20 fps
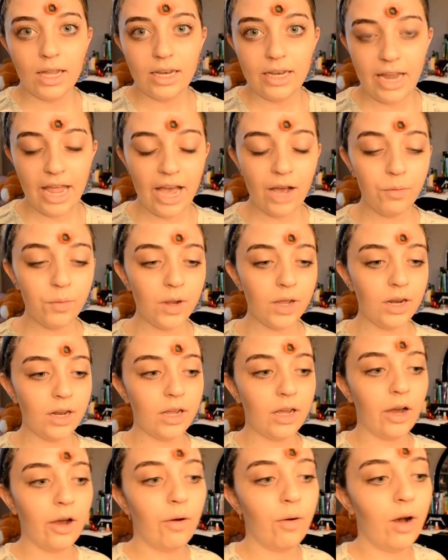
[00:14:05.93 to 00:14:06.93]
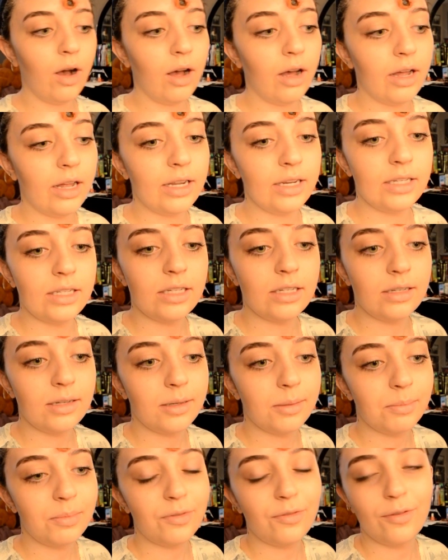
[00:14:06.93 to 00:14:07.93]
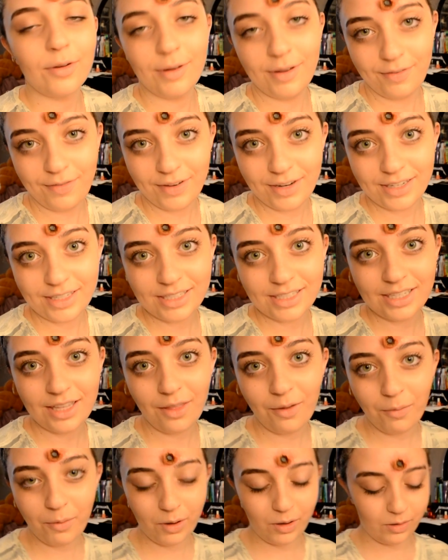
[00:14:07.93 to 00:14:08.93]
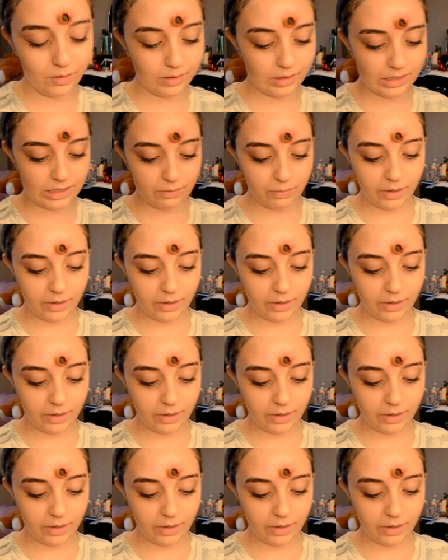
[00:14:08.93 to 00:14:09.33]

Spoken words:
Now we're gonna go on, before we finish the wound,